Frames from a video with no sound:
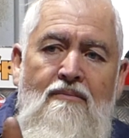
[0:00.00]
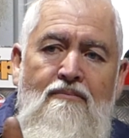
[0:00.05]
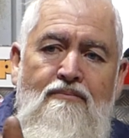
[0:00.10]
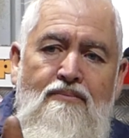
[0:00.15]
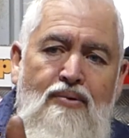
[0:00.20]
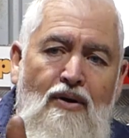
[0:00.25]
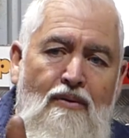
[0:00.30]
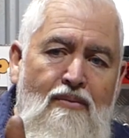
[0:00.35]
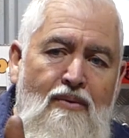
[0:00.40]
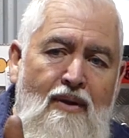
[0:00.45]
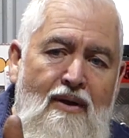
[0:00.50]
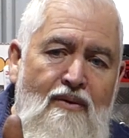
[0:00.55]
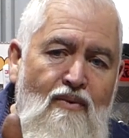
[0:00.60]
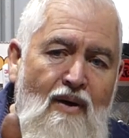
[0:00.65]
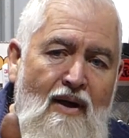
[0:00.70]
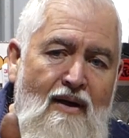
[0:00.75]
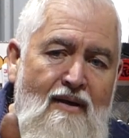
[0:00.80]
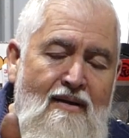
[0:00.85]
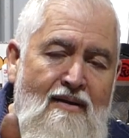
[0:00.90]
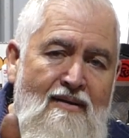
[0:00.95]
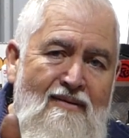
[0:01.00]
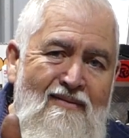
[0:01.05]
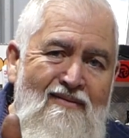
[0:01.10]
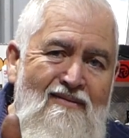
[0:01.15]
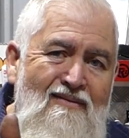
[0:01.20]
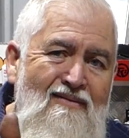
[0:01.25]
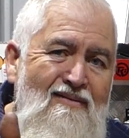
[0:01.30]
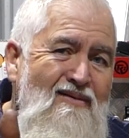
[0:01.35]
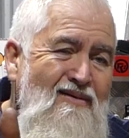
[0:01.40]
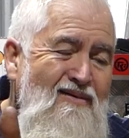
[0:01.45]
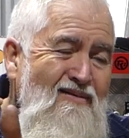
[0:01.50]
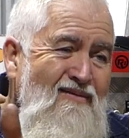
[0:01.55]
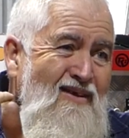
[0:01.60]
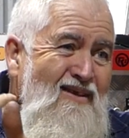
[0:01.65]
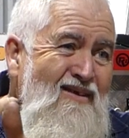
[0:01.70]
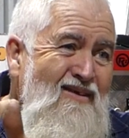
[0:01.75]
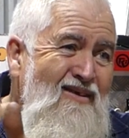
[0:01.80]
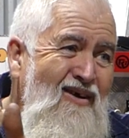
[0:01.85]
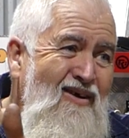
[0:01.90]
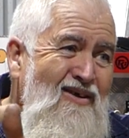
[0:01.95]
probably one
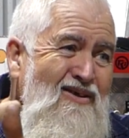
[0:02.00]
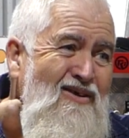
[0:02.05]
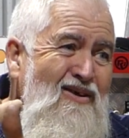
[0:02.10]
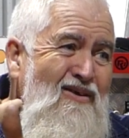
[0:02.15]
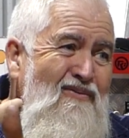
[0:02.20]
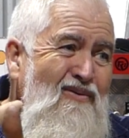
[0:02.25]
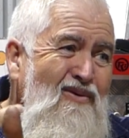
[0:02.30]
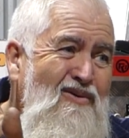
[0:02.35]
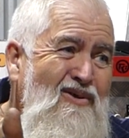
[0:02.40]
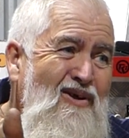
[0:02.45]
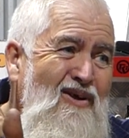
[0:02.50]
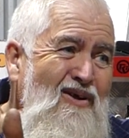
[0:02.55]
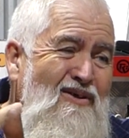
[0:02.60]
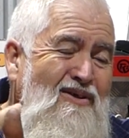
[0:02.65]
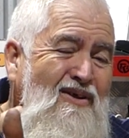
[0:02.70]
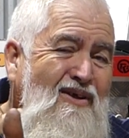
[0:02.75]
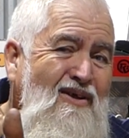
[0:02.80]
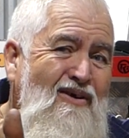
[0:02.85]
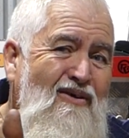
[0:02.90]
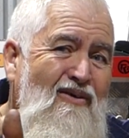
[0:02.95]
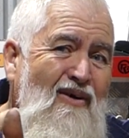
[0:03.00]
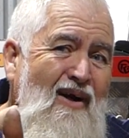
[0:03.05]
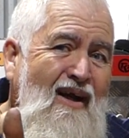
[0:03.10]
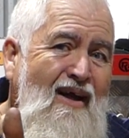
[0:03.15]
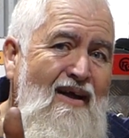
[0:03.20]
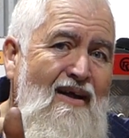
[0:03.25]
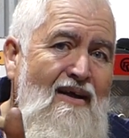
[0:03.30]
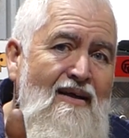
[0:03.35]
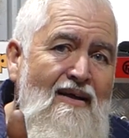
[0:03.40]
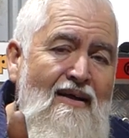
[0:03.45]
or two full turns of the crank